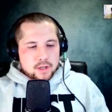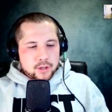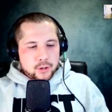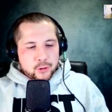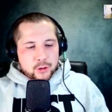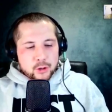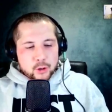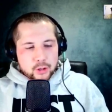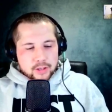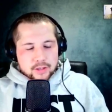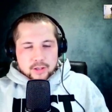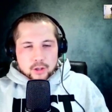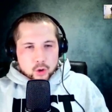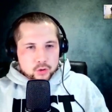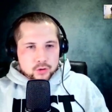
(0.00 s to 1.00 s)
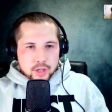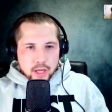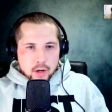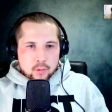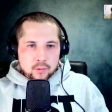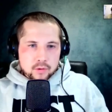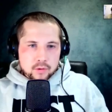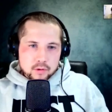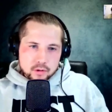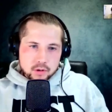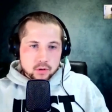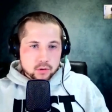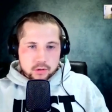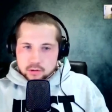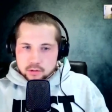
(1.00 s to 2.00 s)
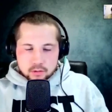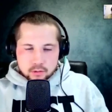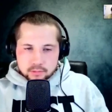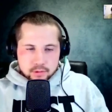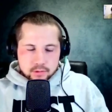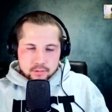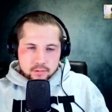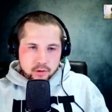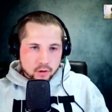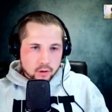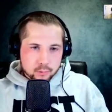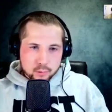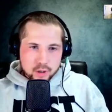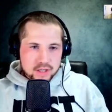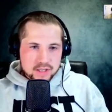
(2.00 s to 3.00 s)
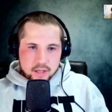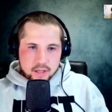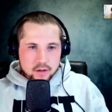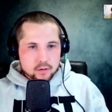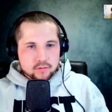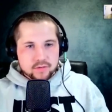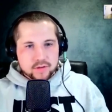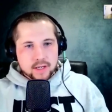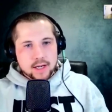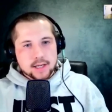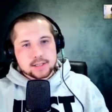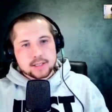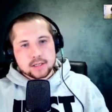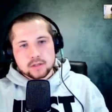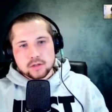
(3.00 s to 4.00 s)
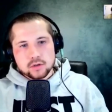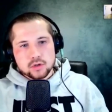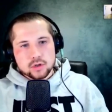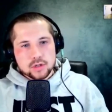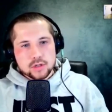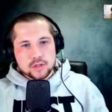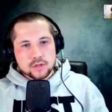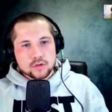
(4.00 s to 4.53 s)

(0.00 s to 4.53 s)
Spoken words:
You look at the other Brits that are doing fantastic, such as